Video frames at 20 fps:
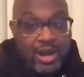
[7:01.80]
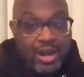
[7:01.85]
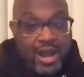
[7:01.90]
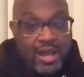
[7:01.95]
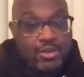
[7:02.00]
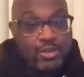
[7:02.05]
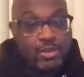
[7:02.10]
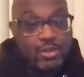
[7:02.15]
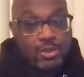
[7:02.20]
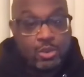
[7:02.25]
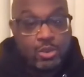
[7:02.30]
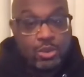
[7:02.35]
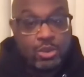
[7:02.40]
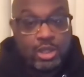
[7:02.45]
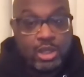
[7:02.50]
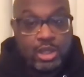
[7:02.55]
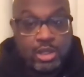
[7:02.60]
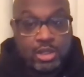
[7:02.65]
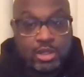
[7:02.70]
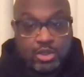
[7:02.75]
in high school
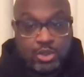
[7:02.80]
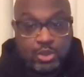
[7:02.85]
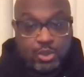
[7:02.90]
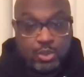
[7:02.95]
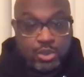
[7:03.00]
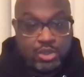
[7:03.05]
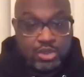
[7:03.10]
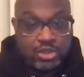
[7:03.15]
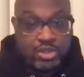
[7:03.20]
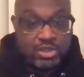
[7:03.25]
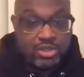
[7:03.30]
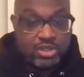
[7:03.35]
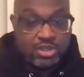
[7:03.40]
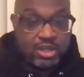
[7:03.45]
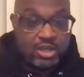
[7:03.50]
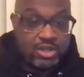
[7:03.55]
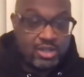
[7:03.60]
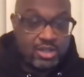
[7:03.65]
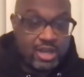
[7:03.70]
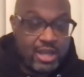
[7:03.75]
and juniors and
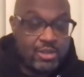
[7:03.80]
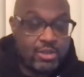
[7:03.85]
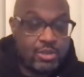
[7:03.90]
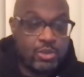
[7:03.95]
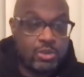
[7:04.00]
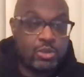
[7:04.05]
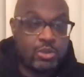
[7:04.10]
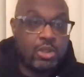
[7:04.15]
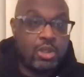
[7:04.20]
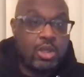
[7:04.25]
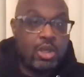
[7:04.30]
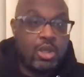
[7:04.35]
seniors in high school